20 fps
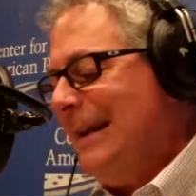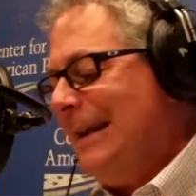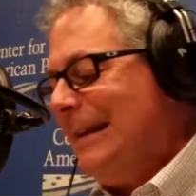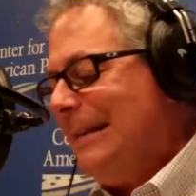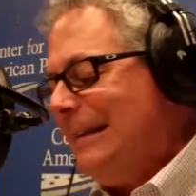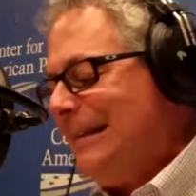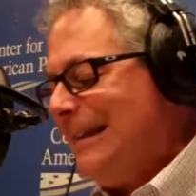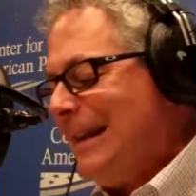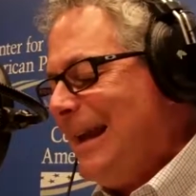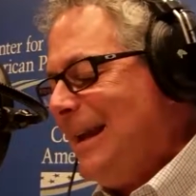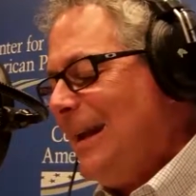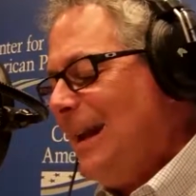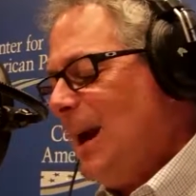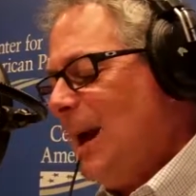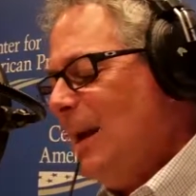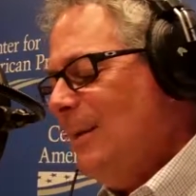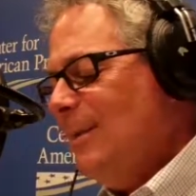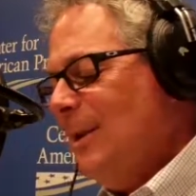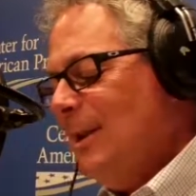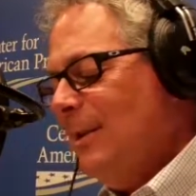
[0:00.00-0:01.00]
Instead,
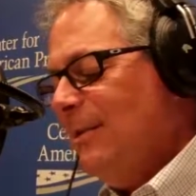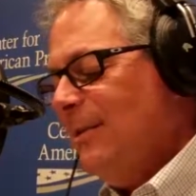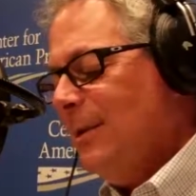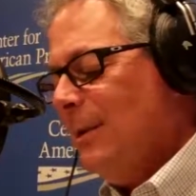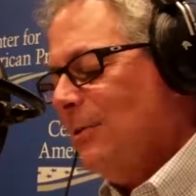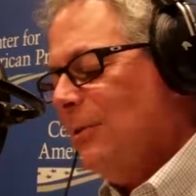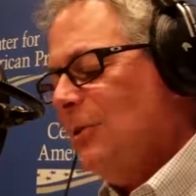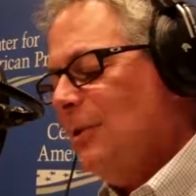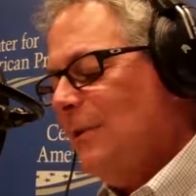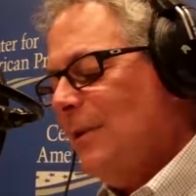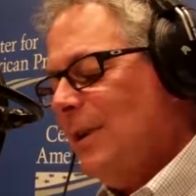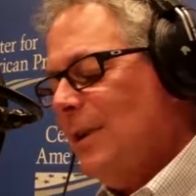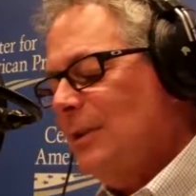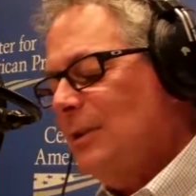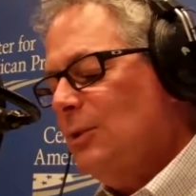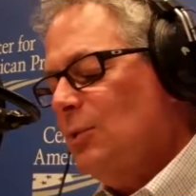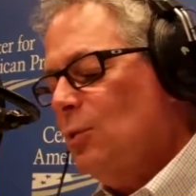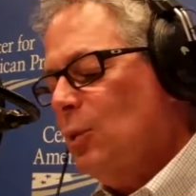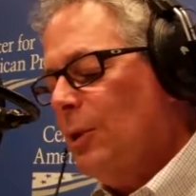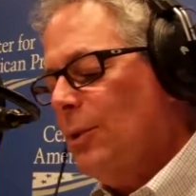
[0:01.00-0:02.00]
I mean those of
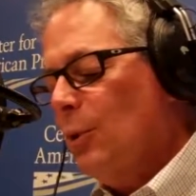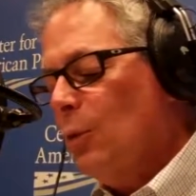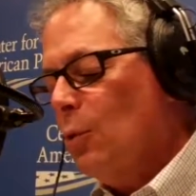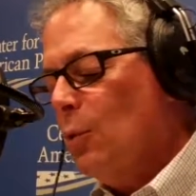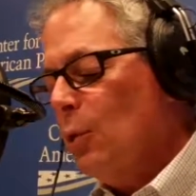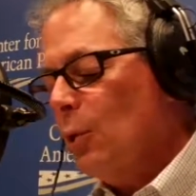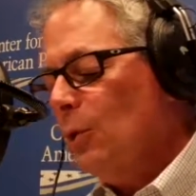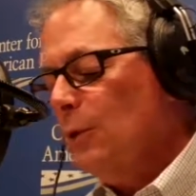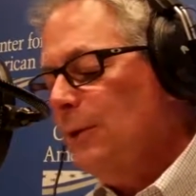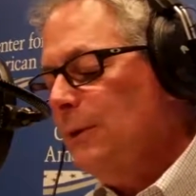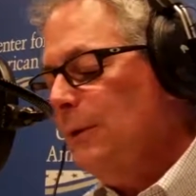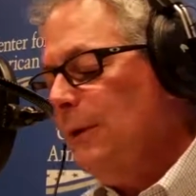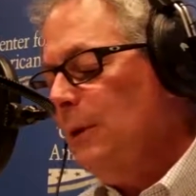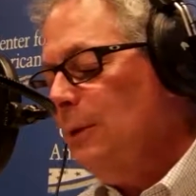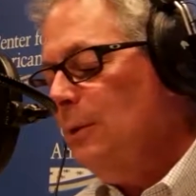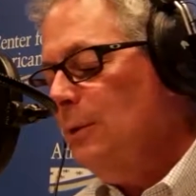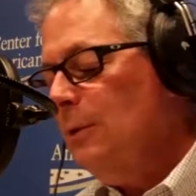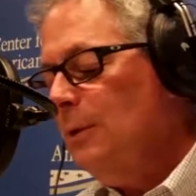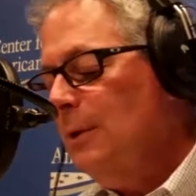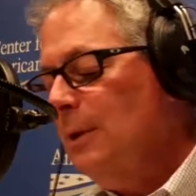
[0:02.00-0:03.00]
us with a
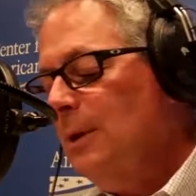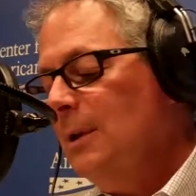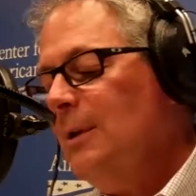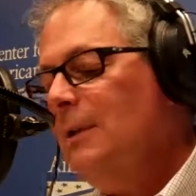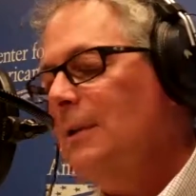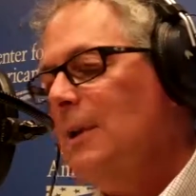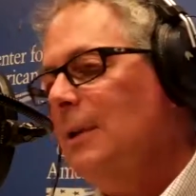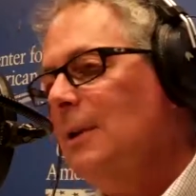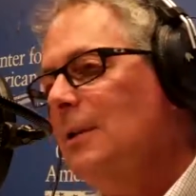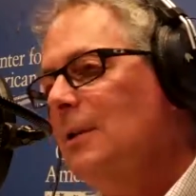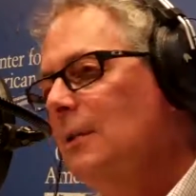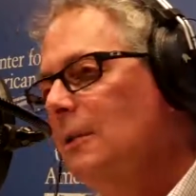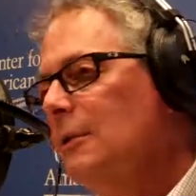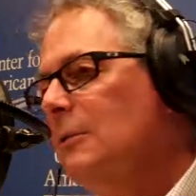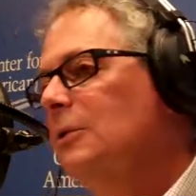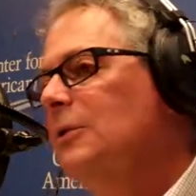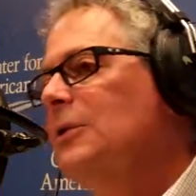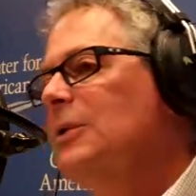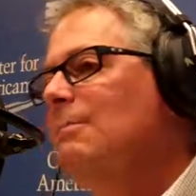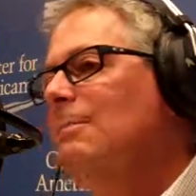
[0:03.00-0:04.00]
worldview that
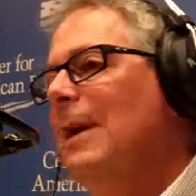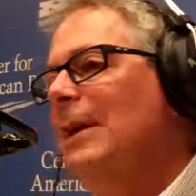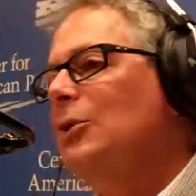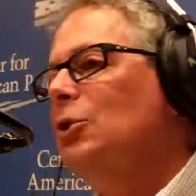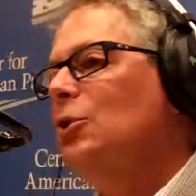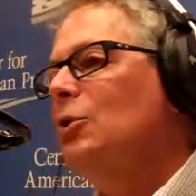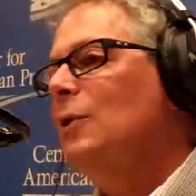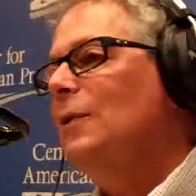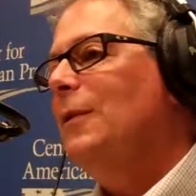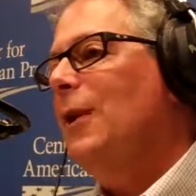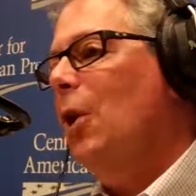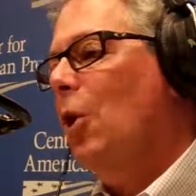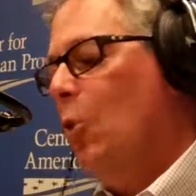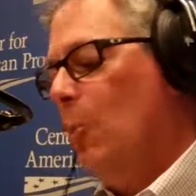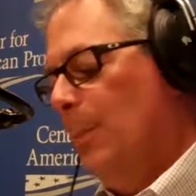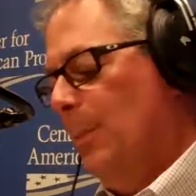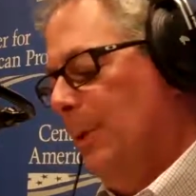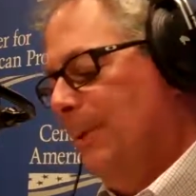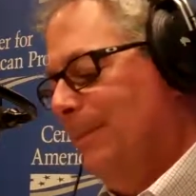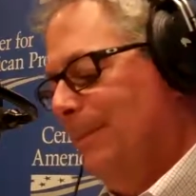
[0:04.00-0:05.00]
includes a measure of
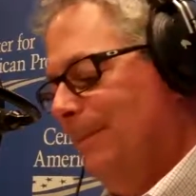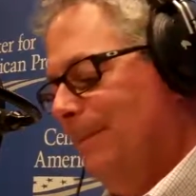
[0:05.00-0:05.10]
hope.